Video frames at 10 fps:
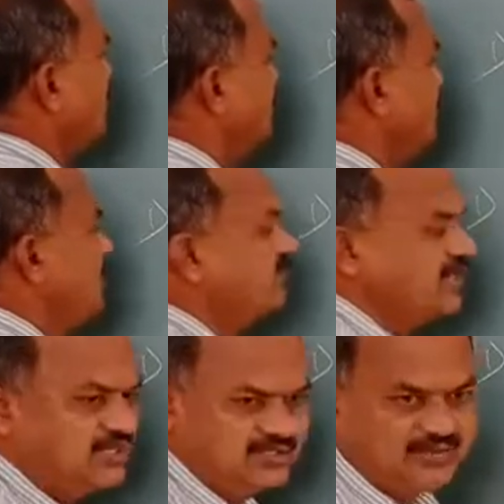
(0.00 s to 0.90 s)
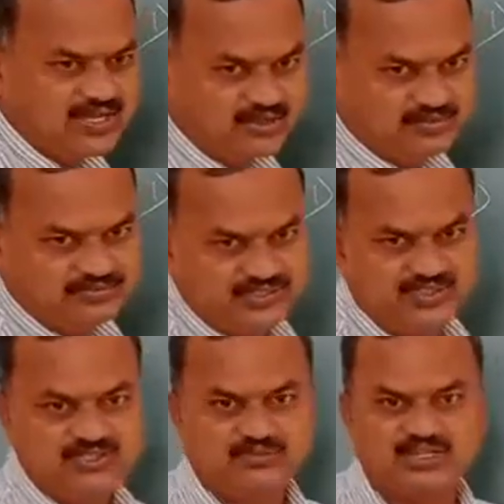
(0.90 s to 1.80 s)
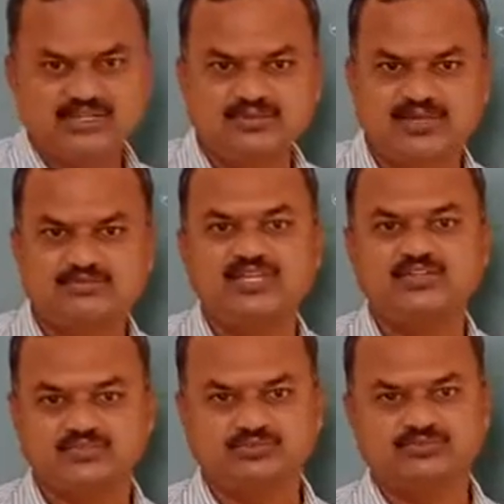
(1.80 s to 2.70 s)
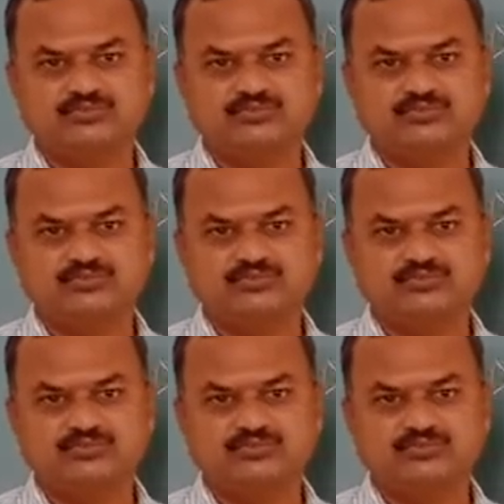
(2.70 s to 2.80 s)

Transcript: to calculate the value of E1 divided by E2